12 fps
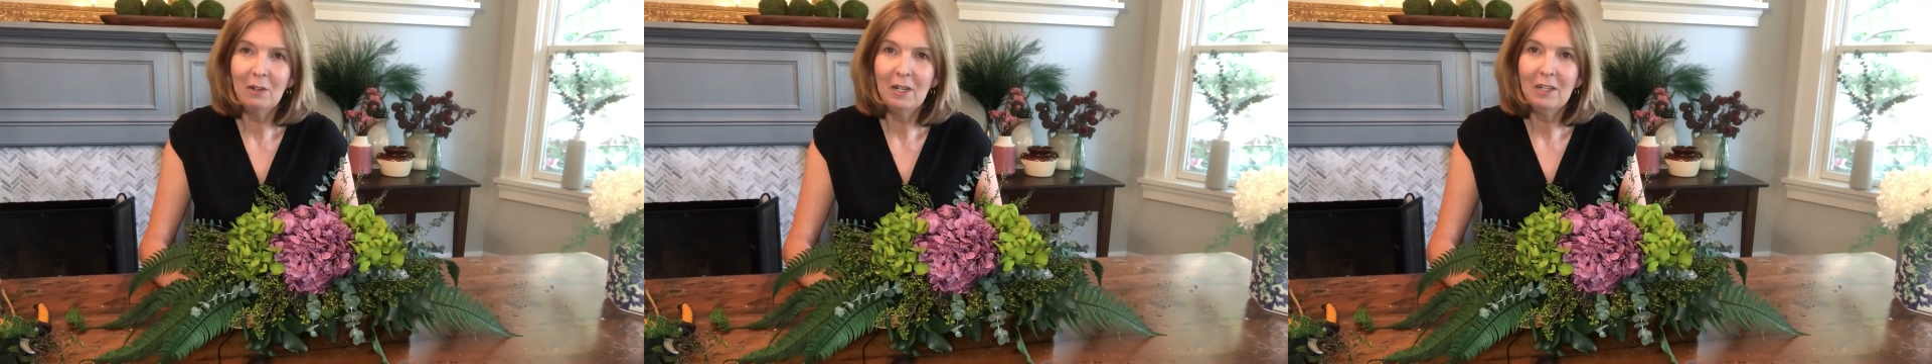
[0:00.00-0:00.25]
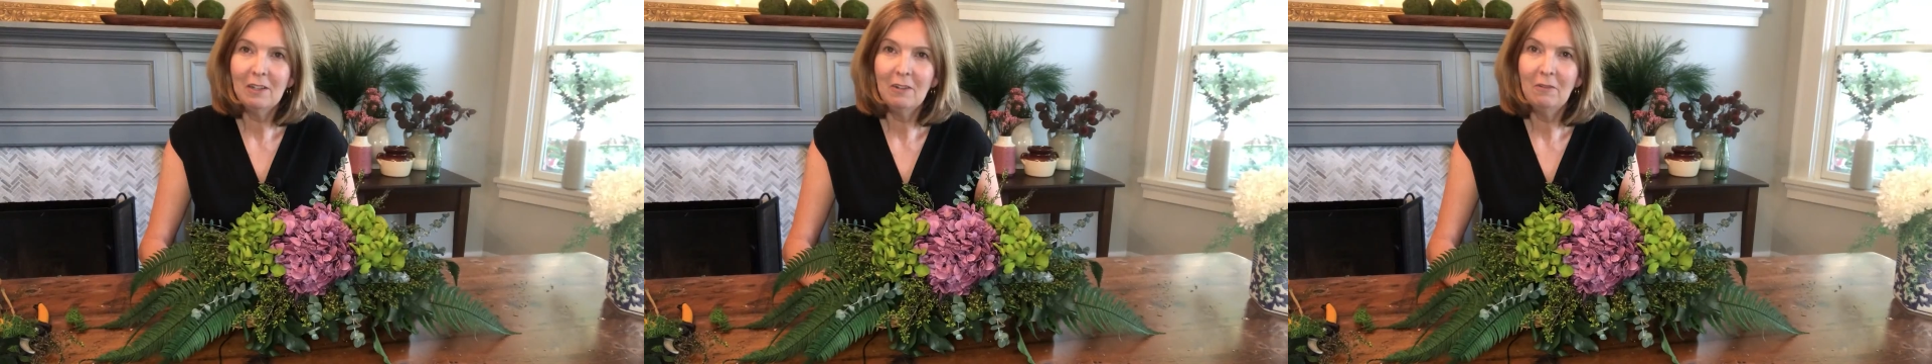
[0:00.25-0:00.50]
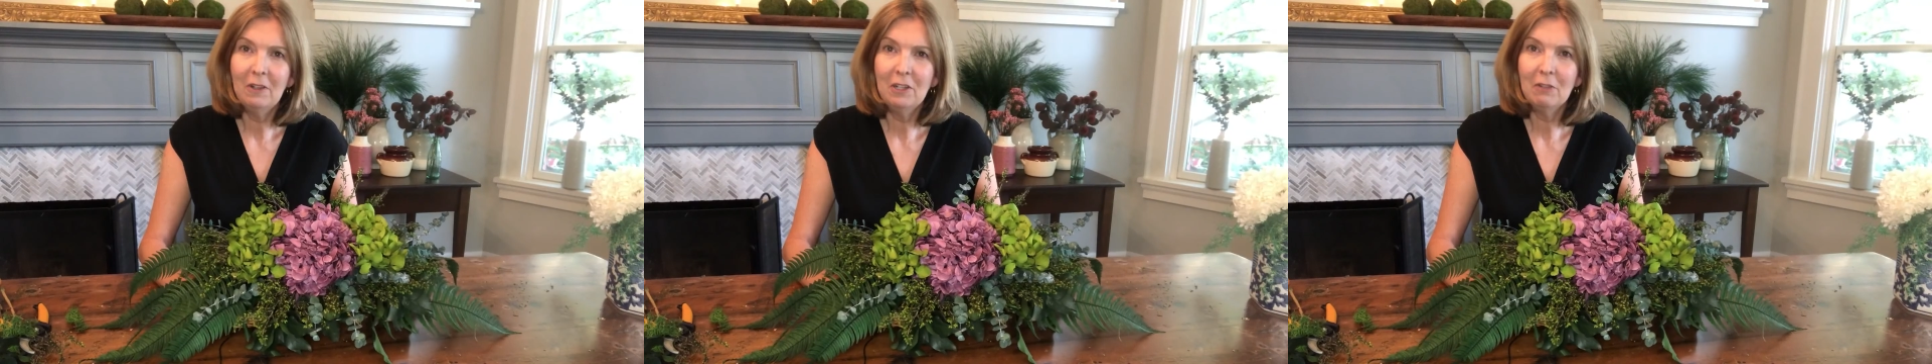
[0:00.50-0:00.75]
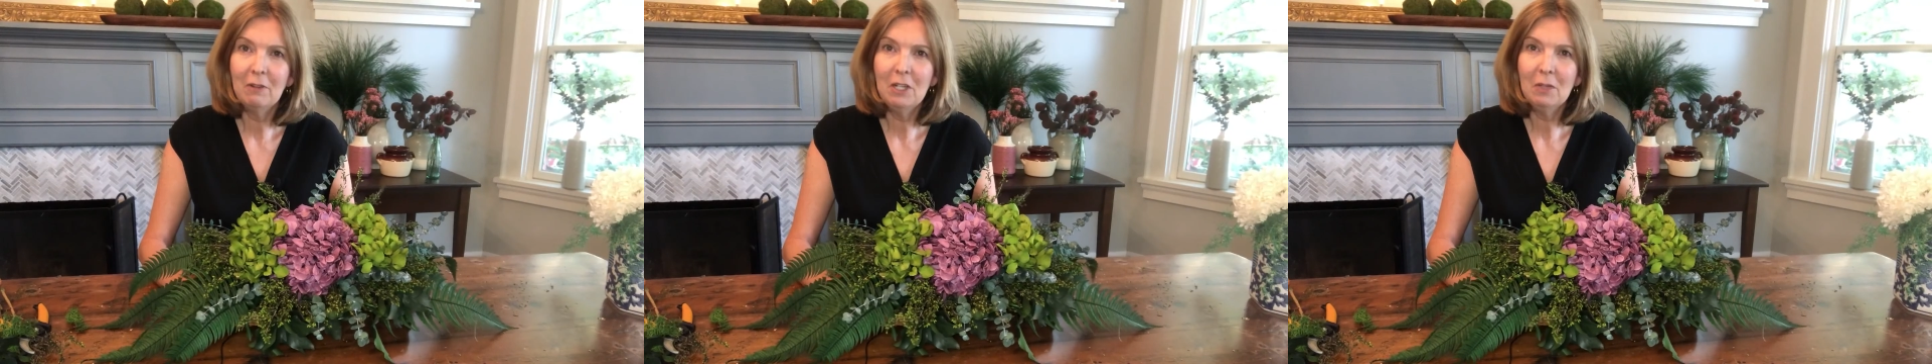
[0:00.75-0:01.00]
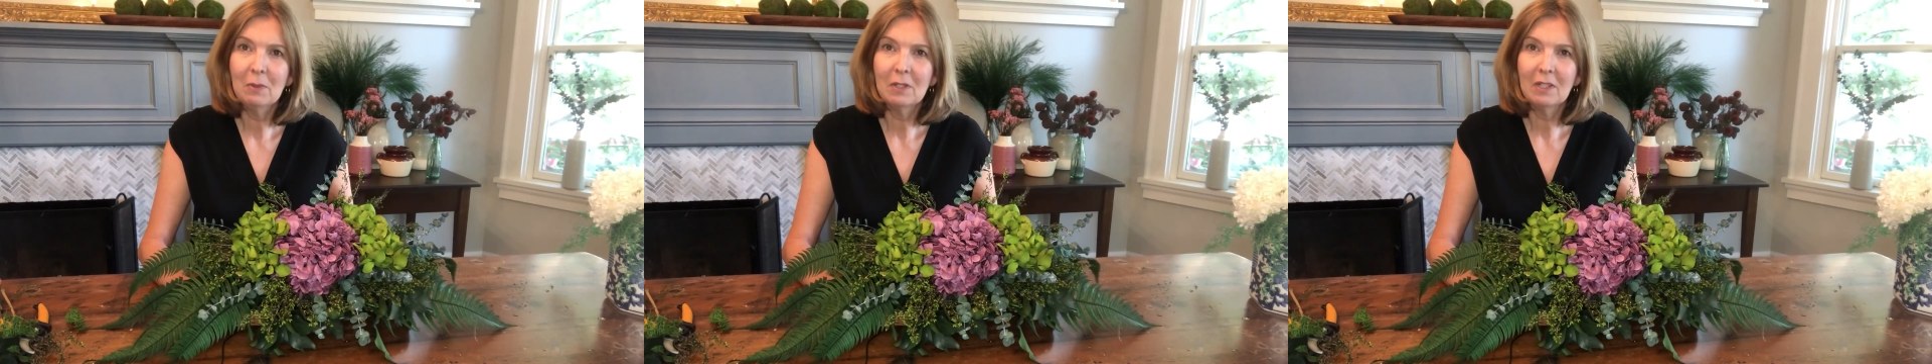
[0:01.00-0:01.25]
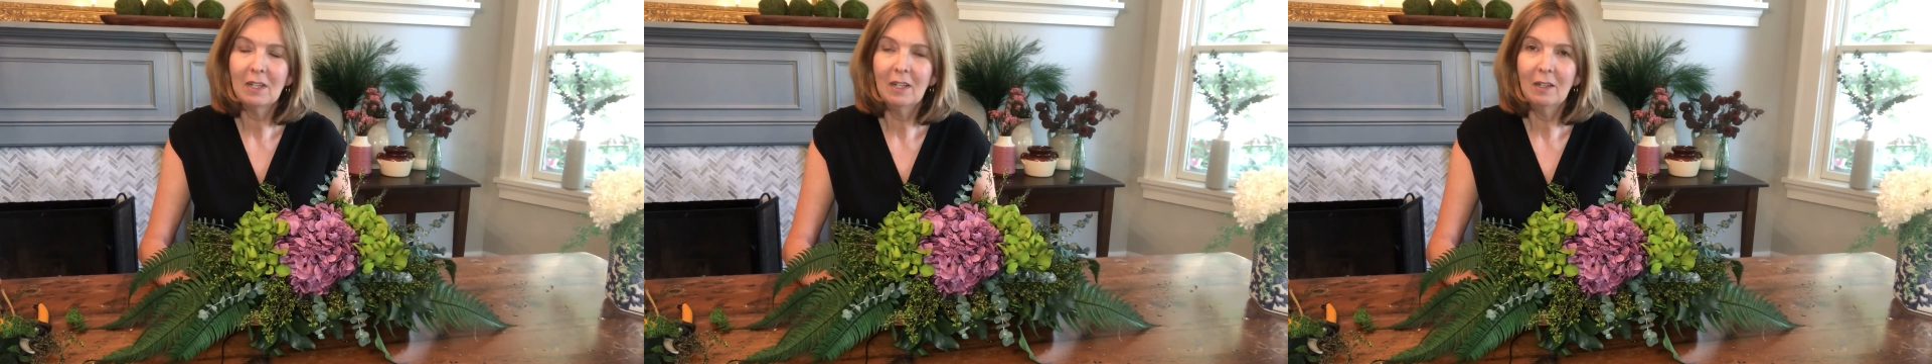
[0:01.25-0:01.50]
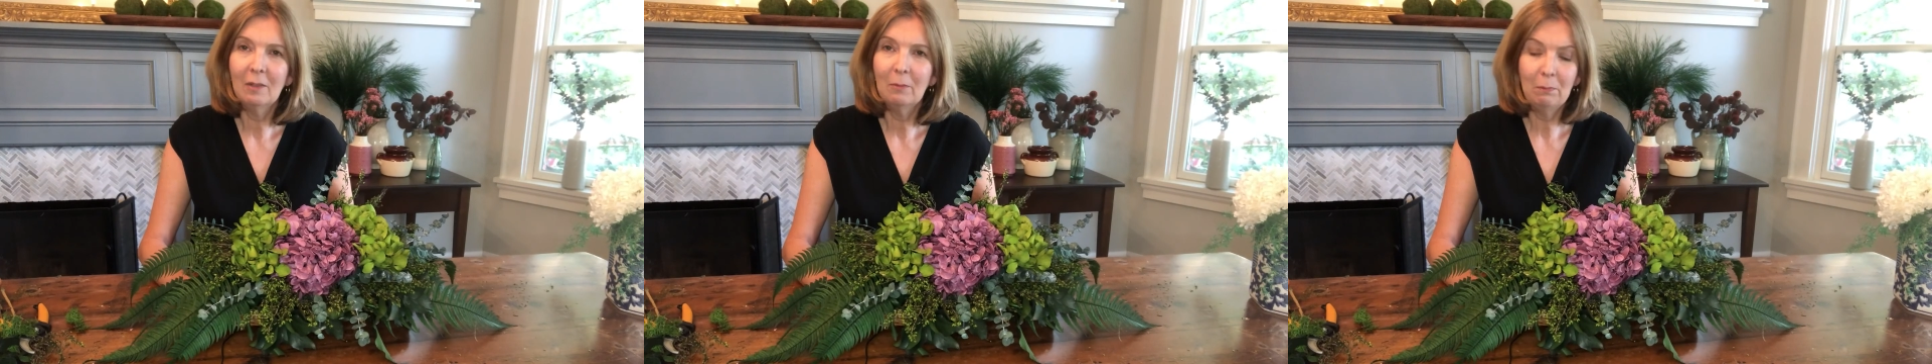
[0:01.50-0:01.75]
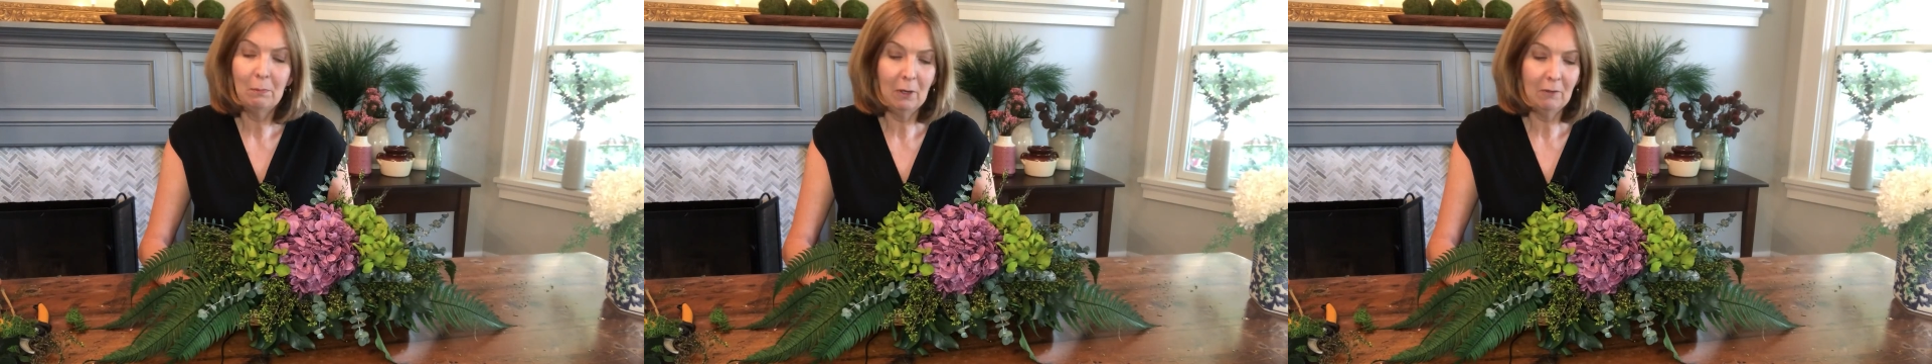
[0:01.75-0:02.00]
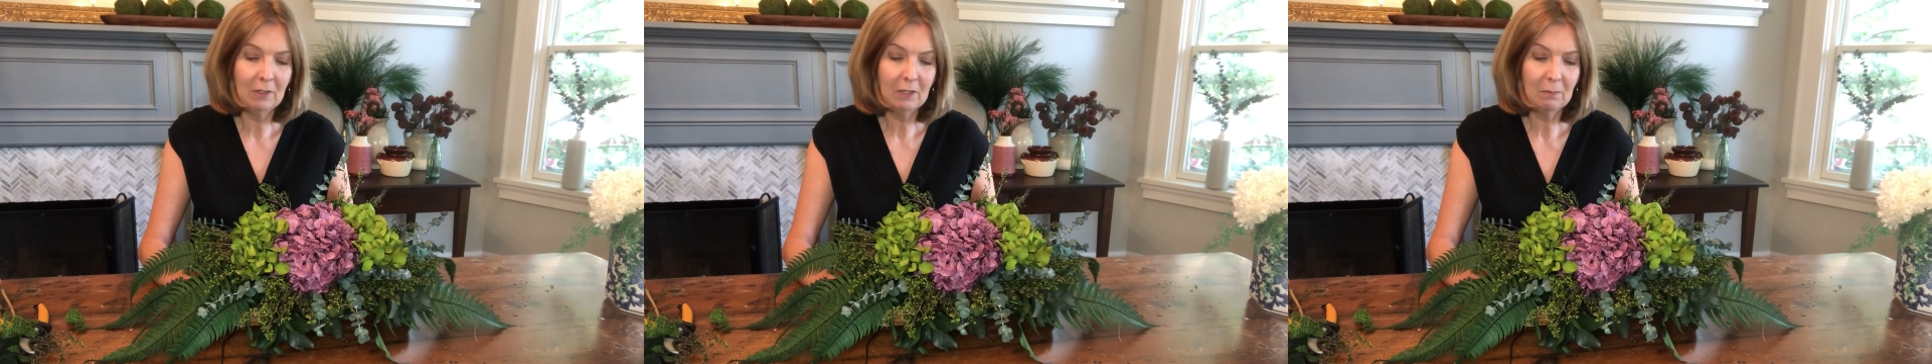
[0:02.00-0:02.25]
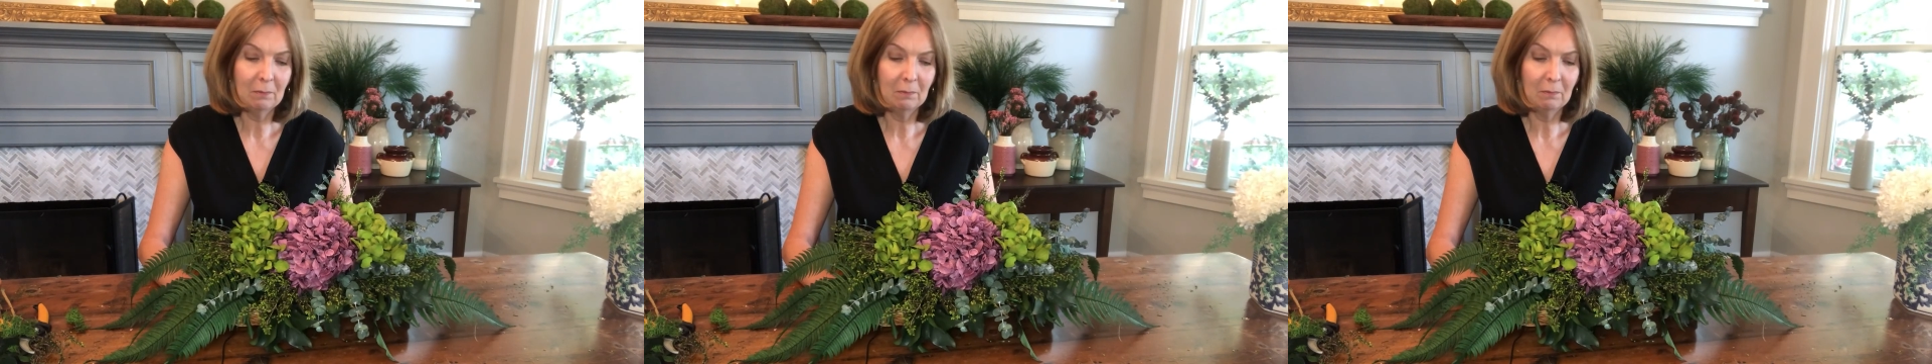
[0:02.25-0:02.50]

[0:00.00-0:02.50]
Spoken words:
here's our finished arrangement. Perfect